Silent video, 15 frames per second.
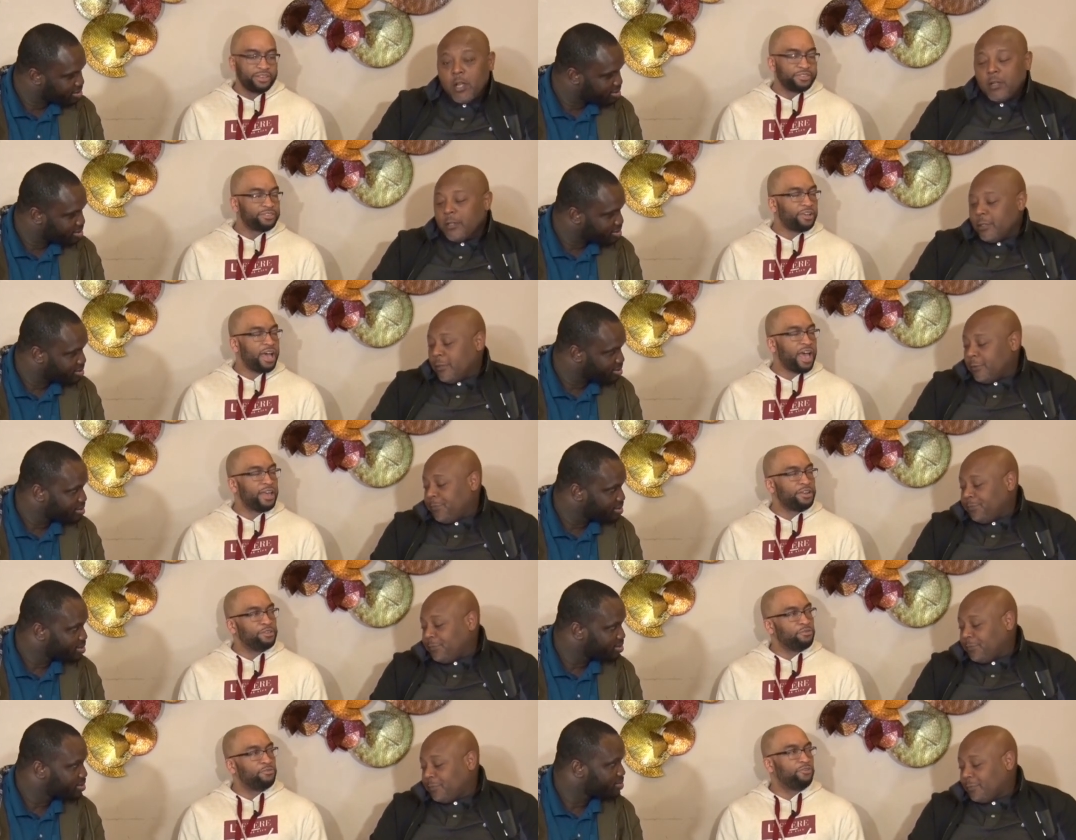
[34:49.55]
Speaker 1: So how do
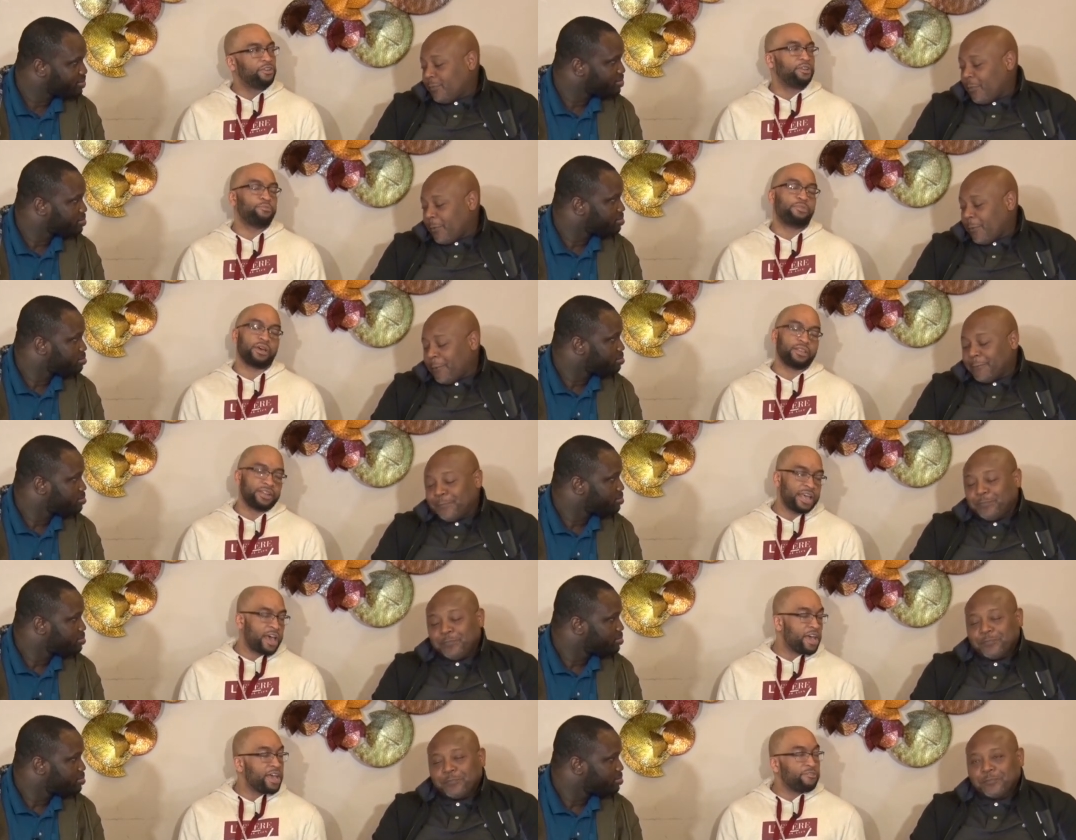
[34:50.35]
you feel about
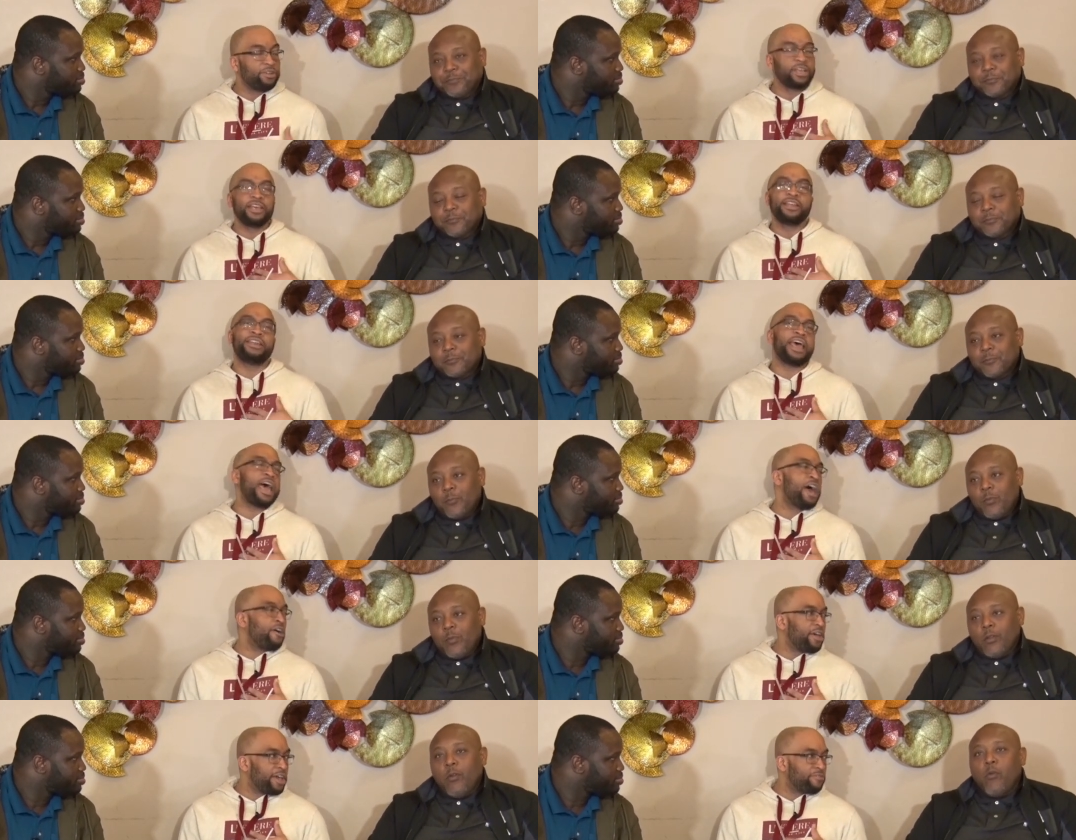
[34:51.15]
now? Every
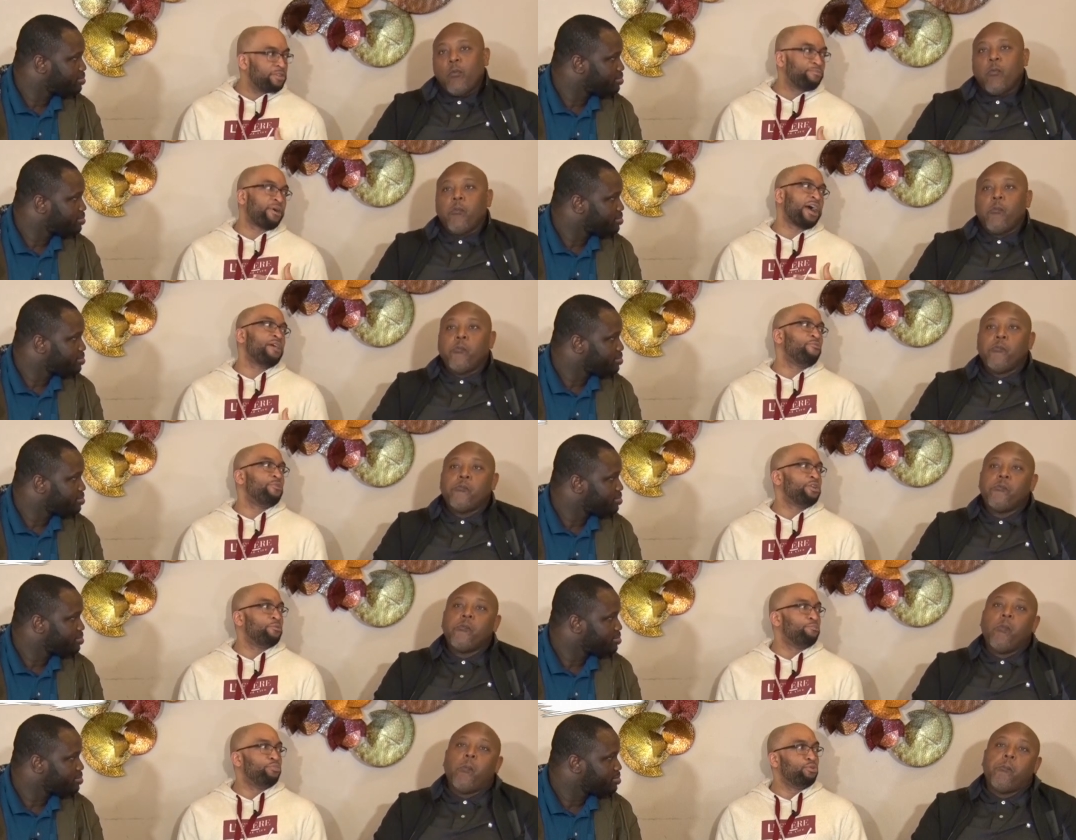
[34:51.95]
now everybody want
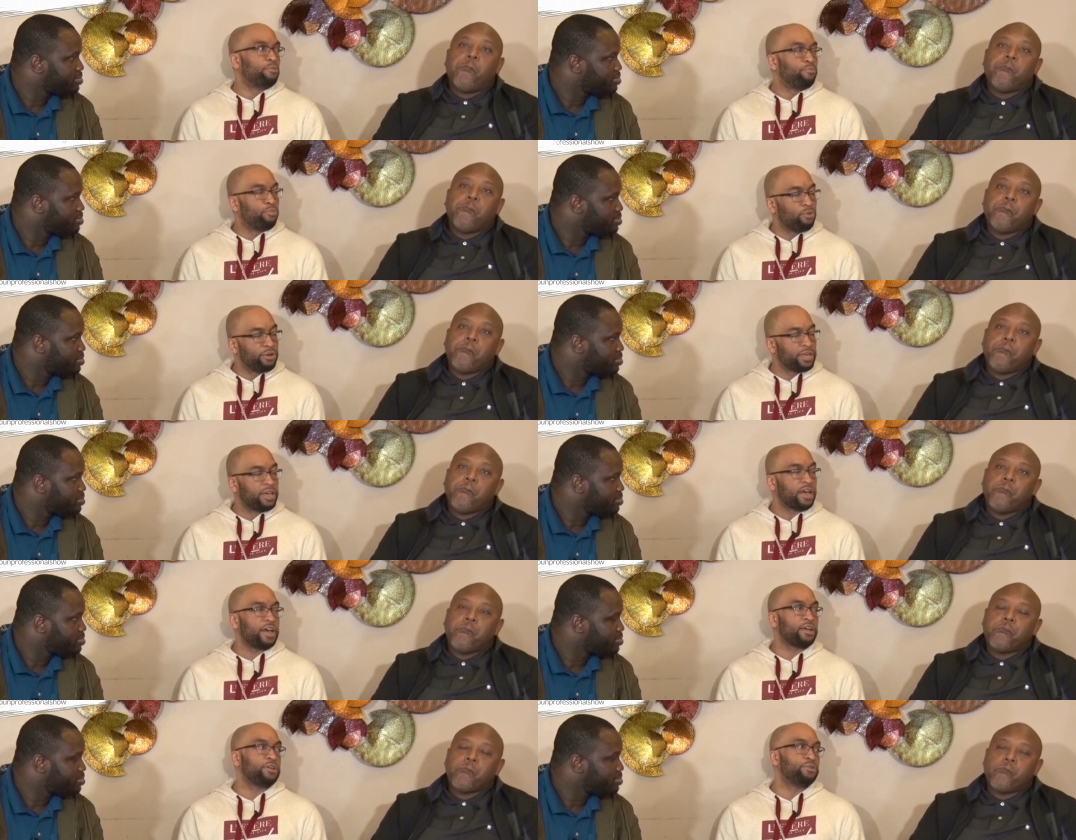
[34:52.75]
to
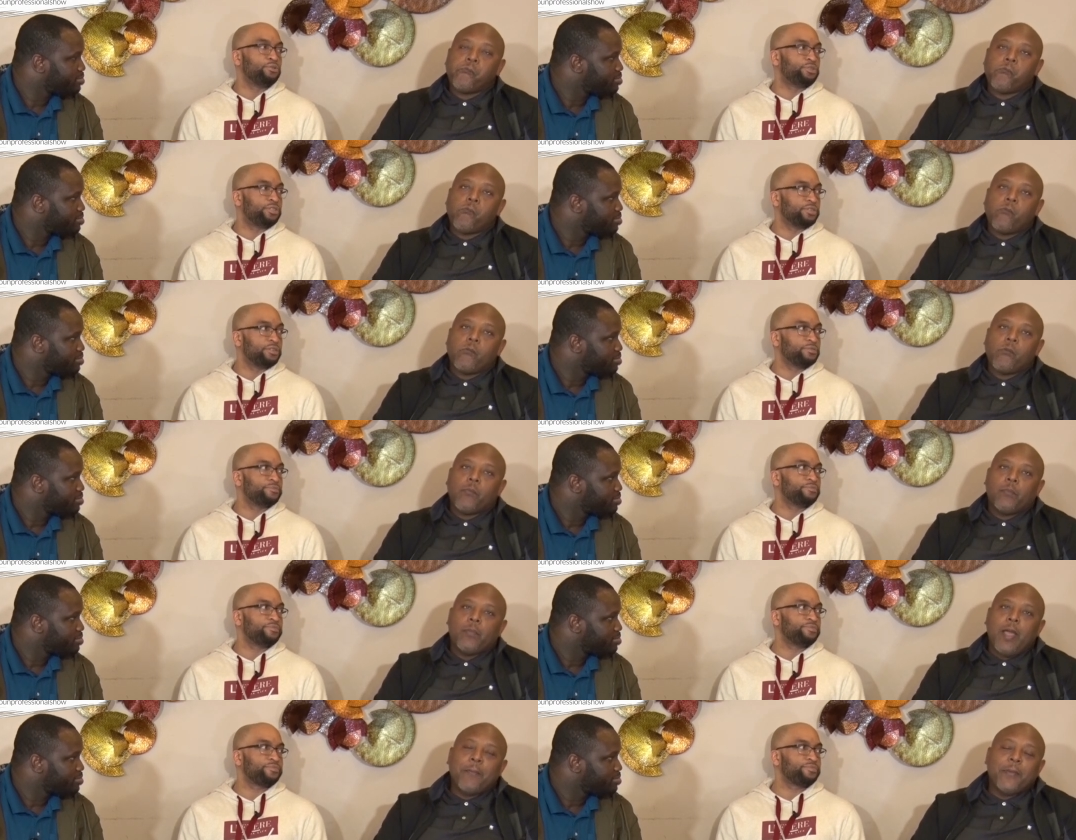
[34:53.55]
boycott Gucci.
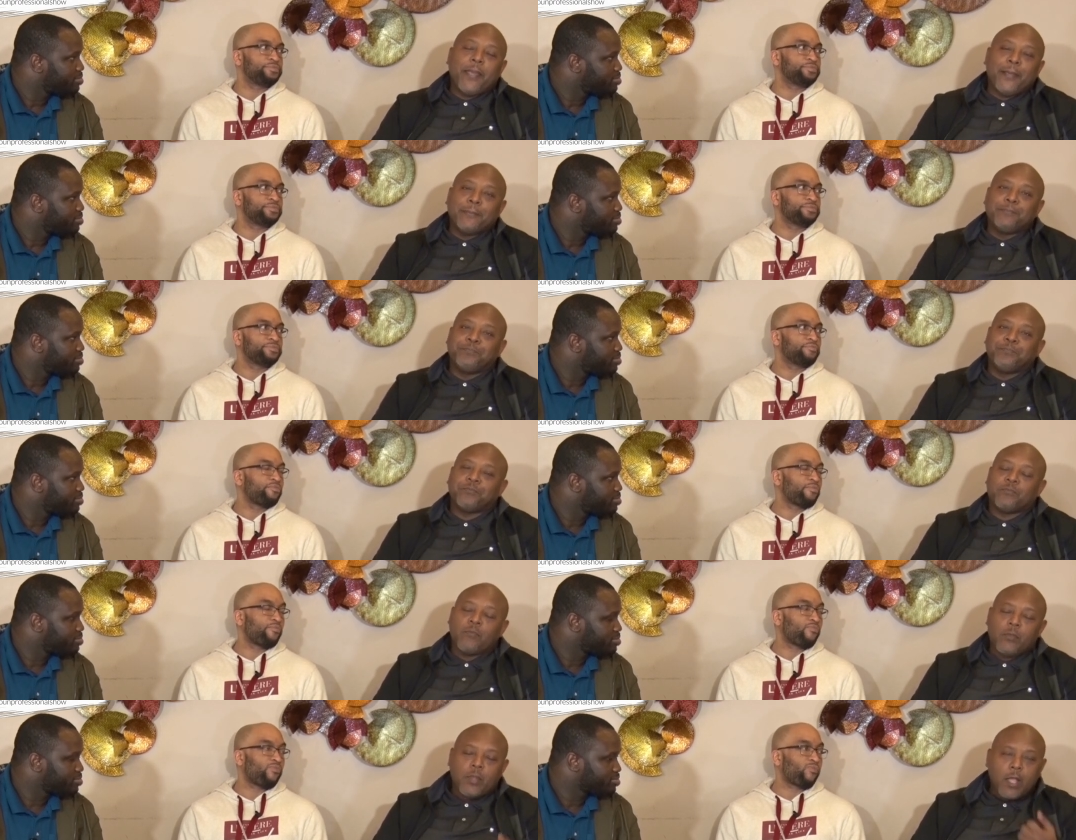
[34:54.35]
Speaker 2: I mean,
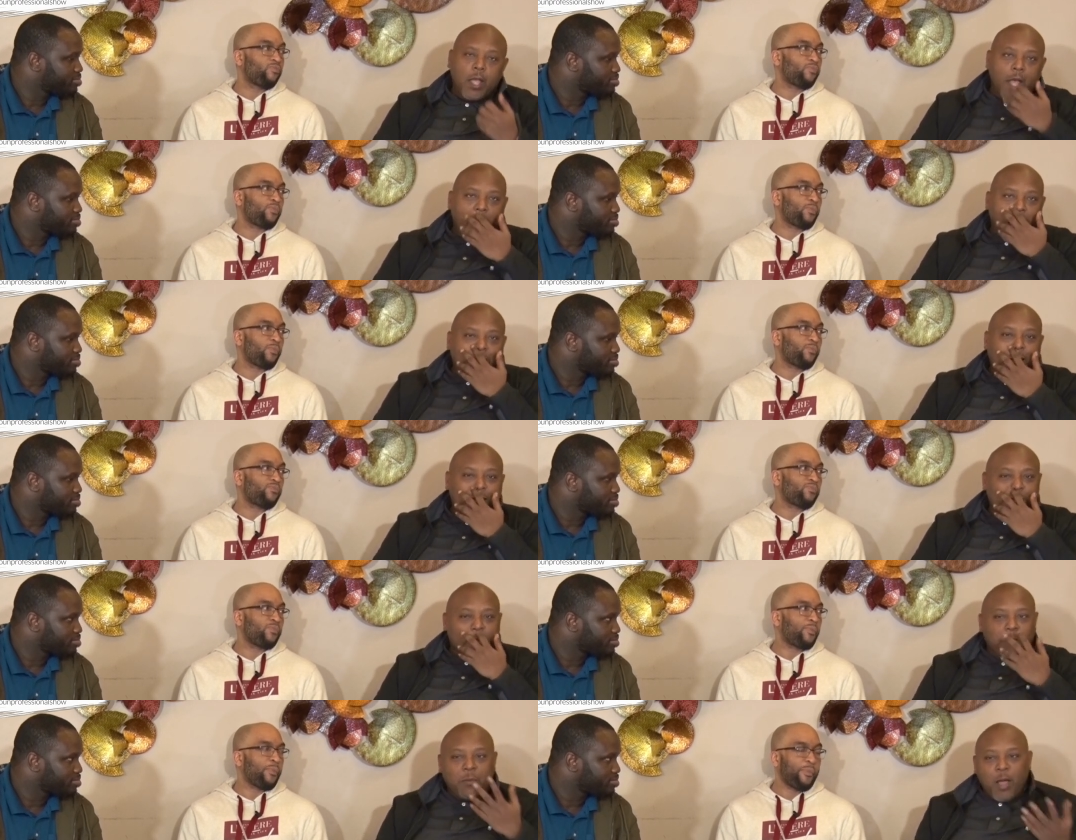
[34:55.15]
I guess
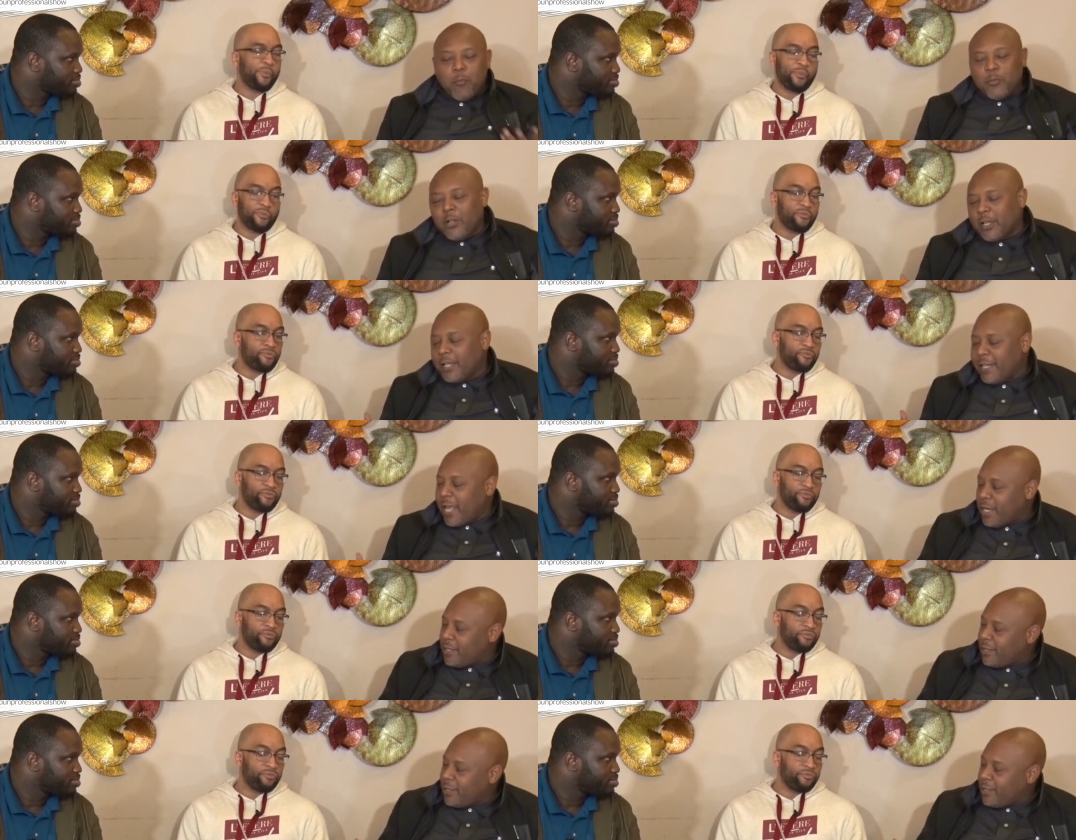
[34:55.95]
I'm I'm looking at